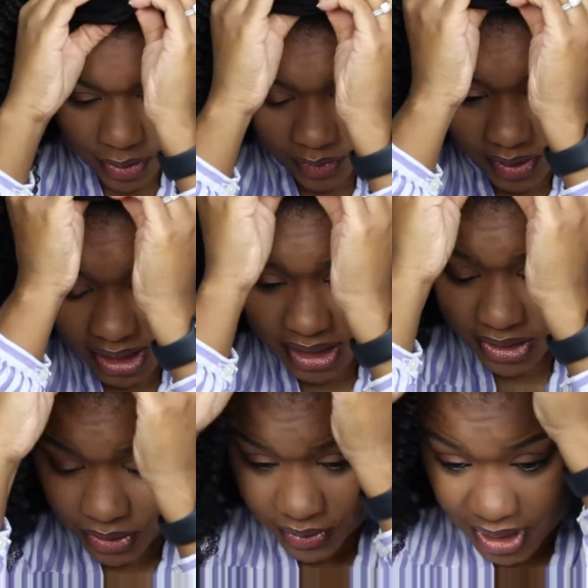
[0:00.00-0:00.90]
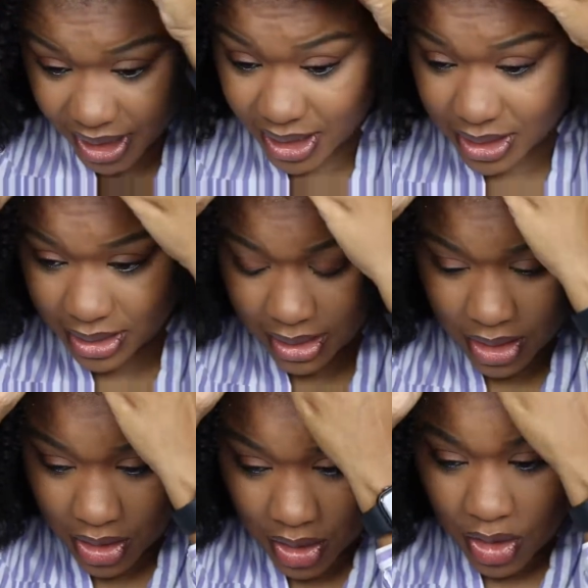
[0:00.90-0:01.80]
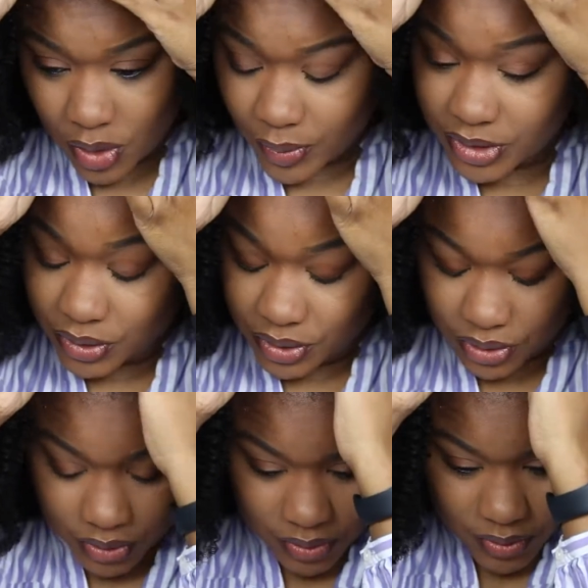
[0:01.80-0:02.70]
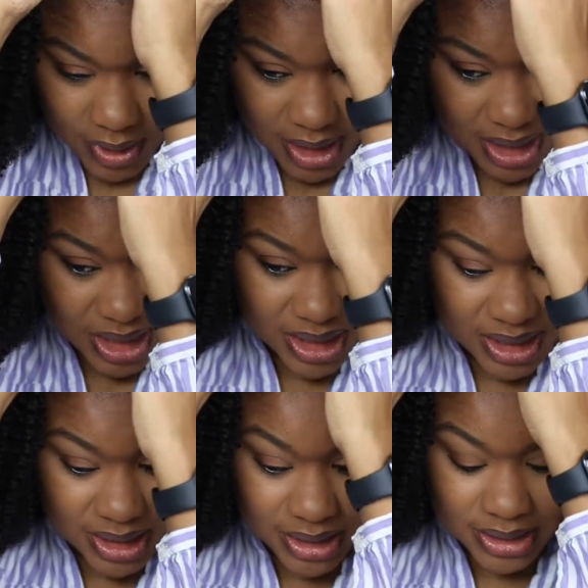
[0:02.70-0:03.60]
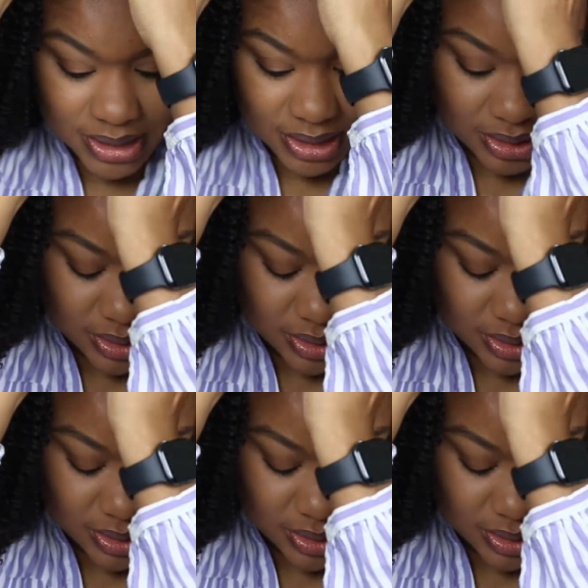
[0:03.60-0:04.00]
So if it is too tight, what you do is